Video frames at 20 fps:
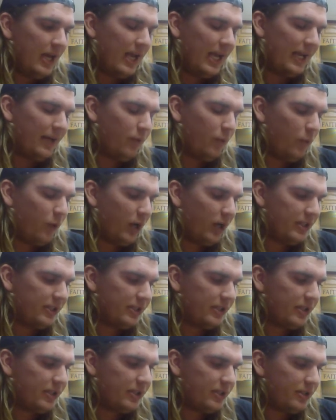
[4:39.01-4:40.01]
and watch
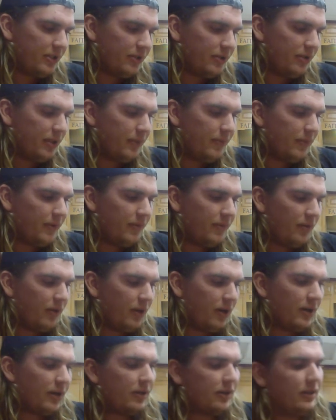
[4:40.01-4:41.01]
the stream of
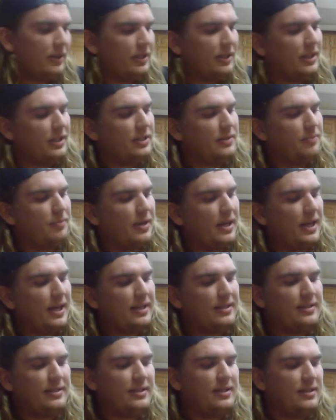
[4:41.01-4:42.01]
water gush
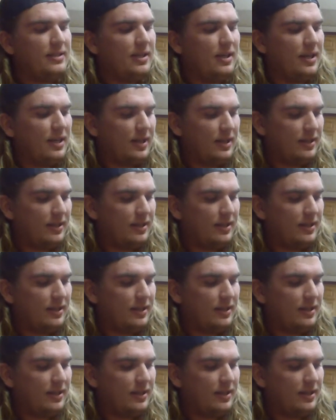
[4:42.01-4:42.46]
past his eyes.